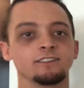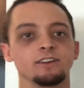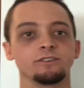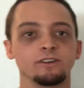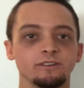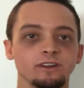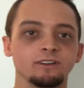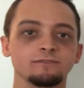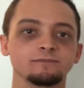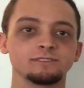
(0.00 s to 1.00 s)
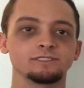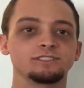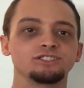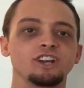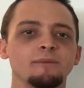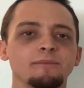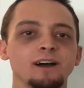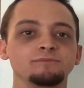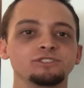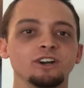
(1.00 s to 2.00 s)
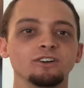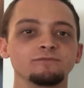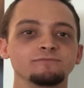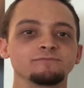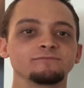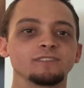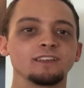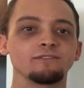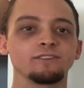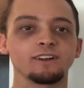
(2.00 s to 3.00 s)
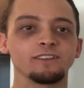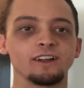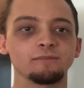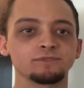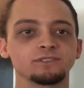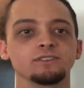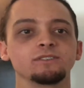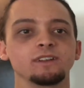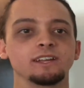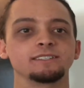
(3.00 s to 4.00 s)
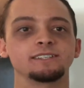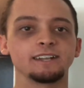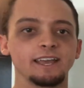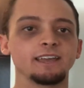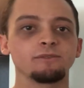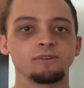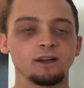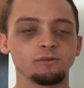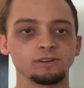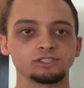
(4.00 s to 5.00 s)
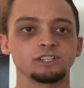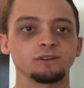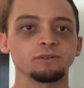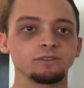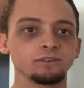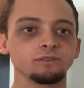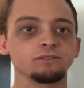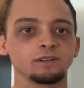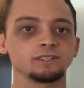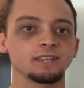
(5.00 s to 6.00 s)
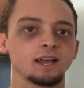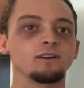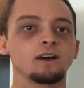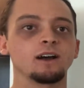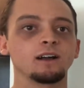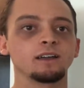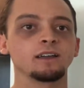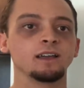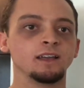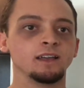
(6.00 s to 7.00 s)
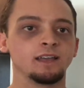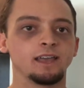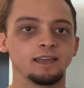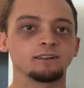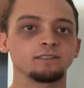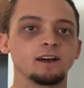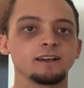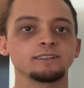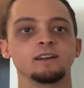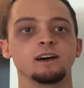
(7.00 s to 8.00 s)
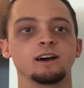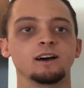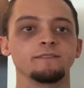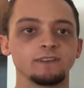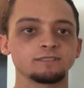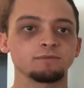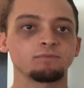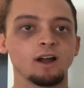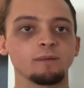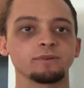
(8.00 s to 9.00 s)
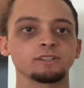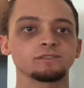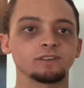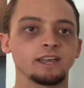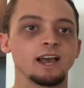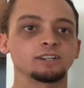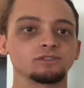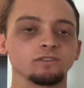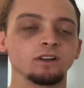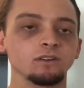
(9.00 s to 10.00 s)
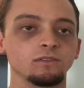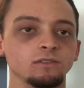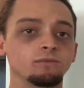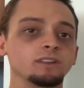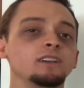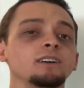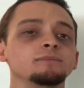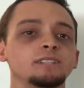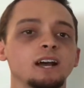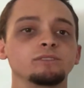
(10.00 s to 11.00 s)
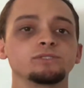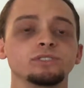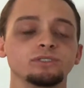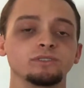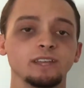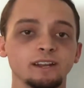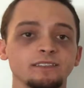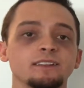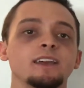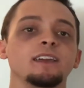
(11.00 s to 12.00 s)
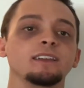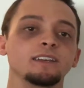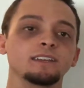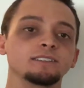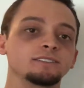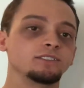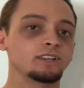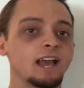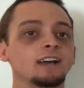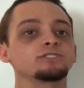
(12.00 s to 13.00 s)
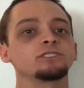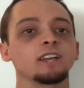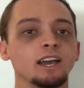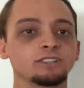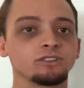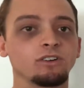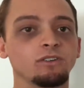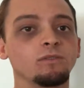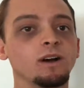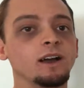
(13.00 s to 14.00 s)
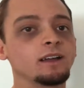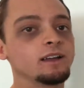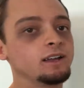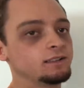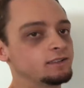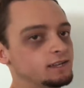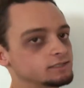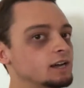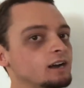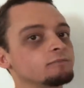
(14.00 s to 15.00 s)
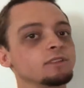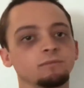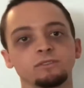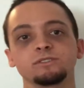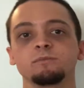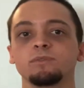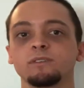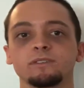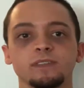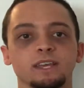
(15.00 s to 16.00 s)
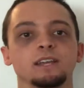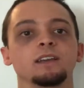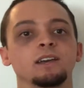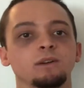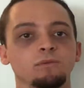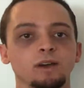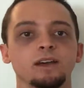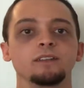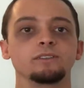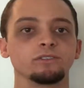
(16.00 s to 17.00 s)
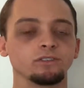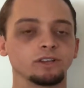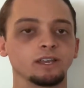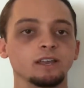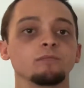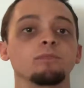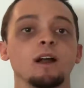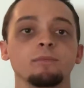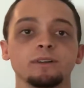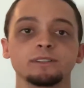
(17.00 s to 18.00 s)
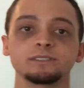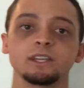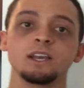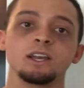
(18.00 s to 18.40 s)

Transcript: Yo, yo, yo, this is John Bob Show, here for another episode, and today what I want to share with you is how I analyze investment properties for cash flow. What it really comes down to at the end of the day is your cash on cash ROI. That's got to be the most important thing when you're looking at your properties.